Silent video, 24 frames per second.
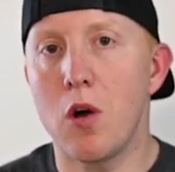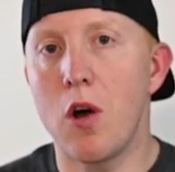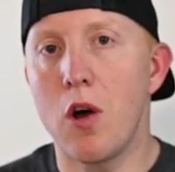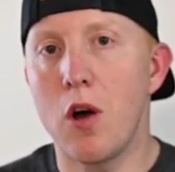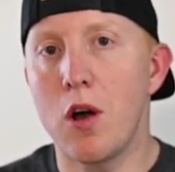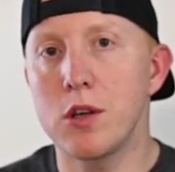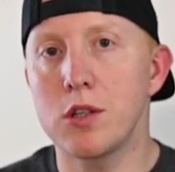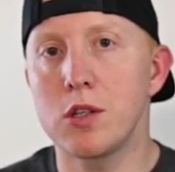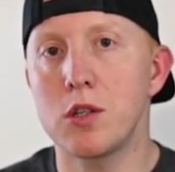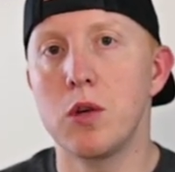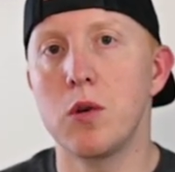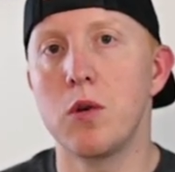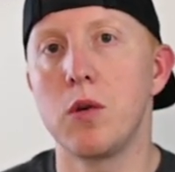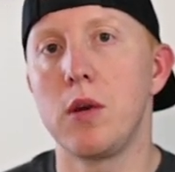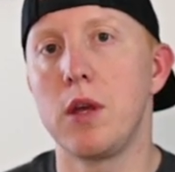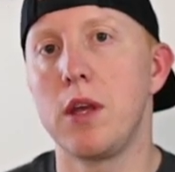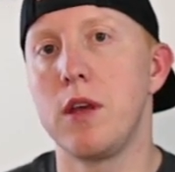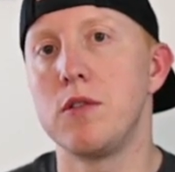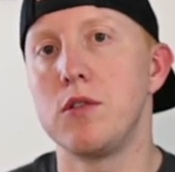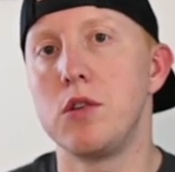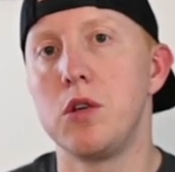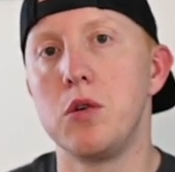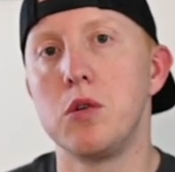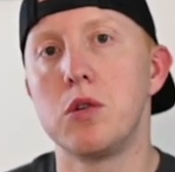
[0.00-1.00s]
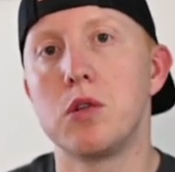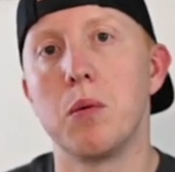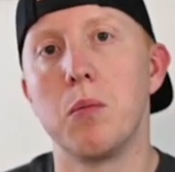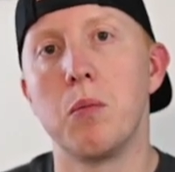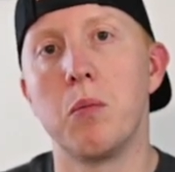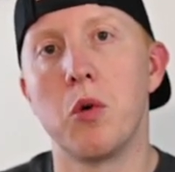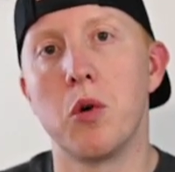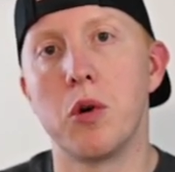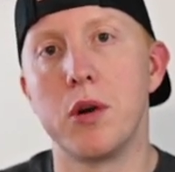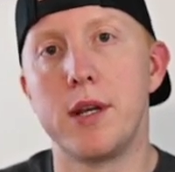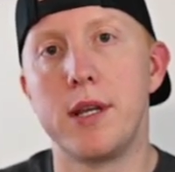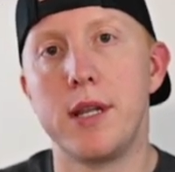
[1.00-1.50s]
also gives you some
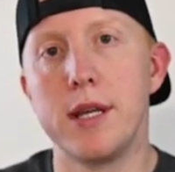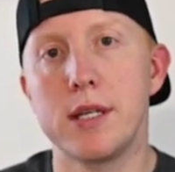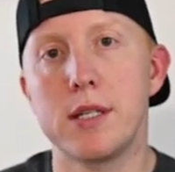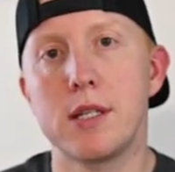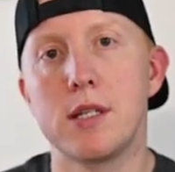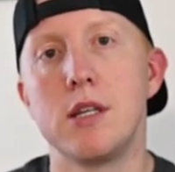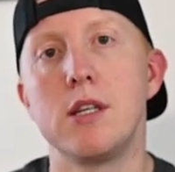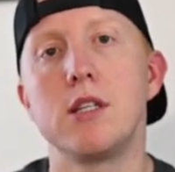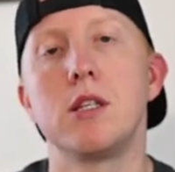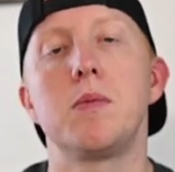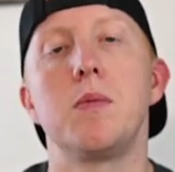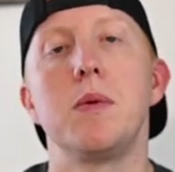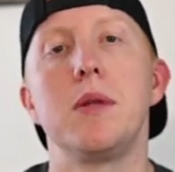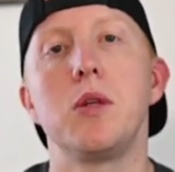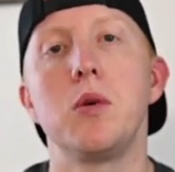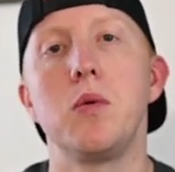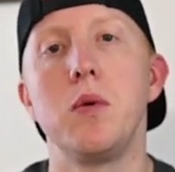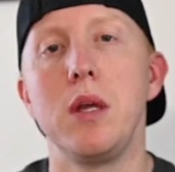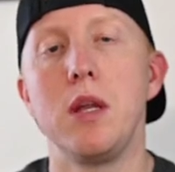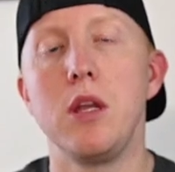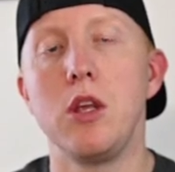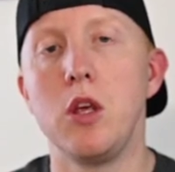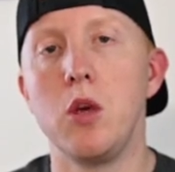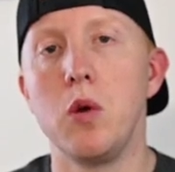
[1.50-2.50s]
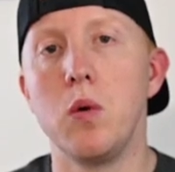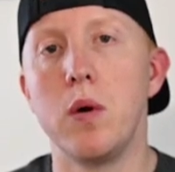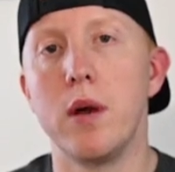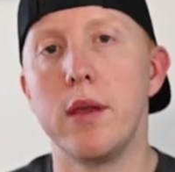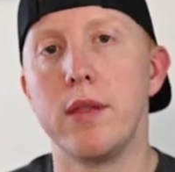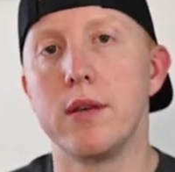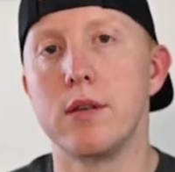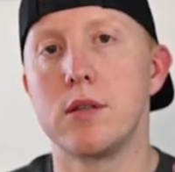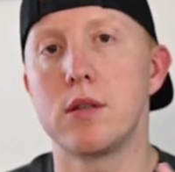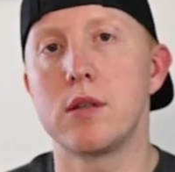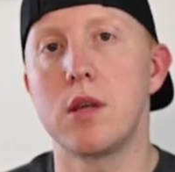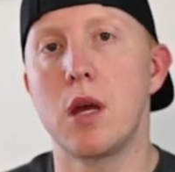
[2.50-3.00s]
more distance between you
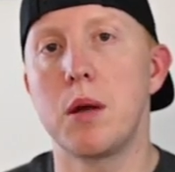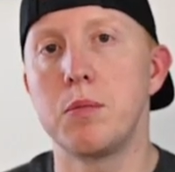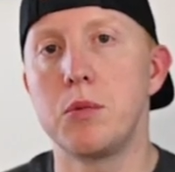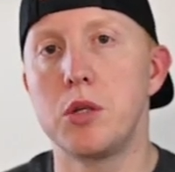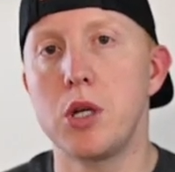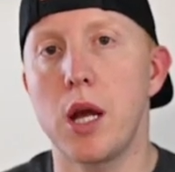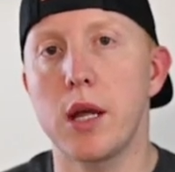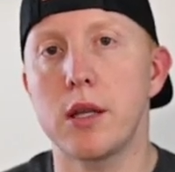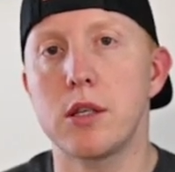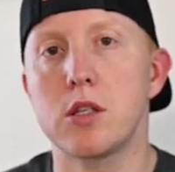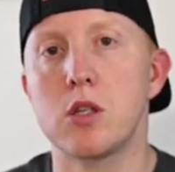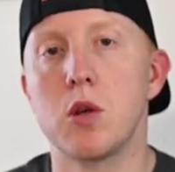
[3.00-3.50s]
and the subject,